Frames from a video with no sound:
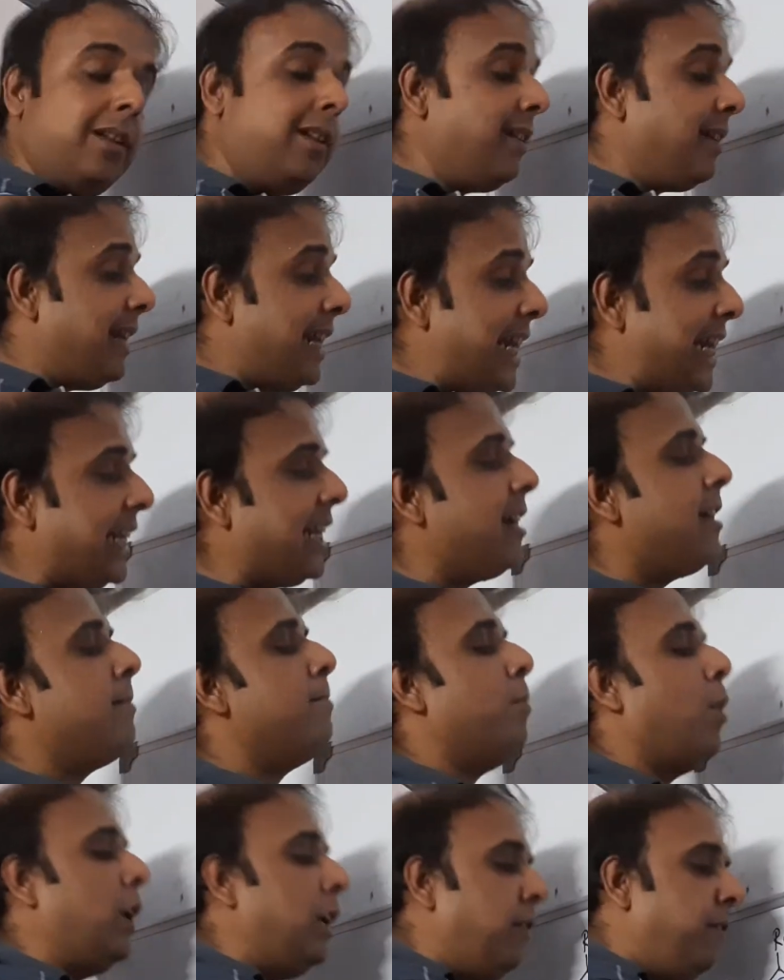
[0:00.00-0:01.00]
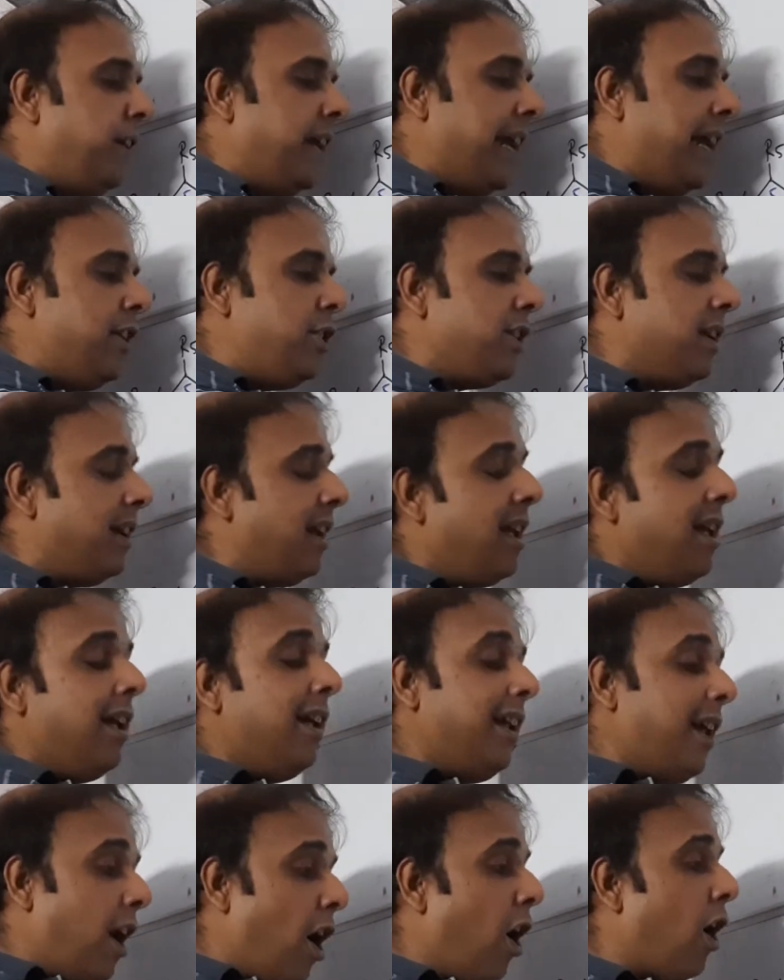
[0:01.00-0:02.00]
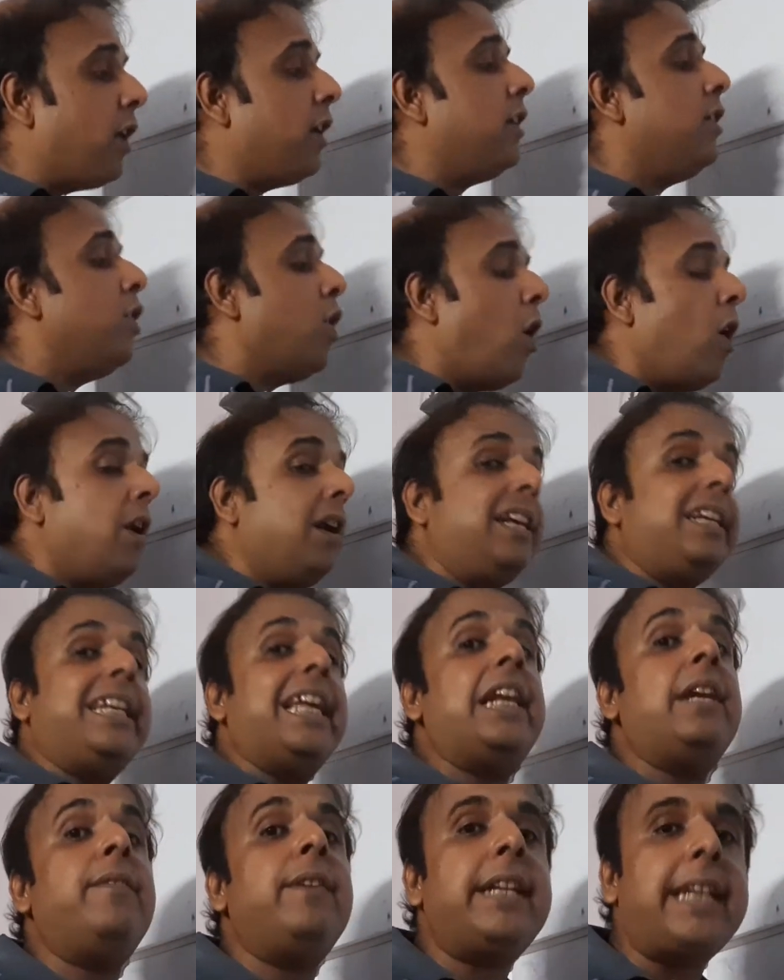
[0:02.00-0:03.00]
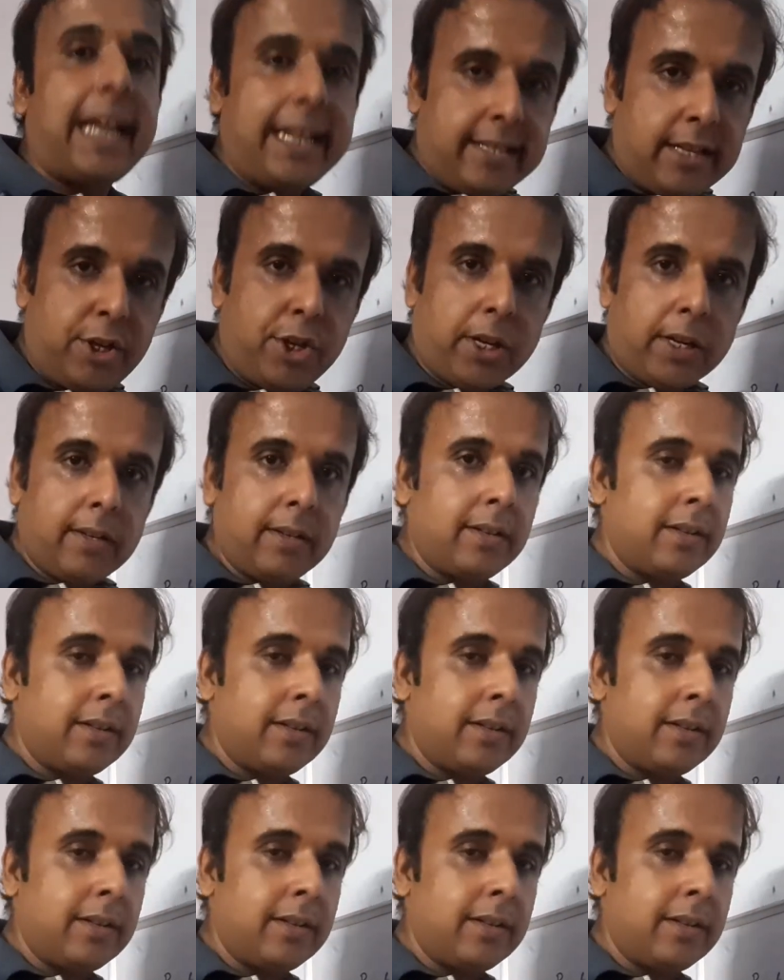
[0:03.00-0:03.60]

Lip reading: neither modification, or nor derivatization.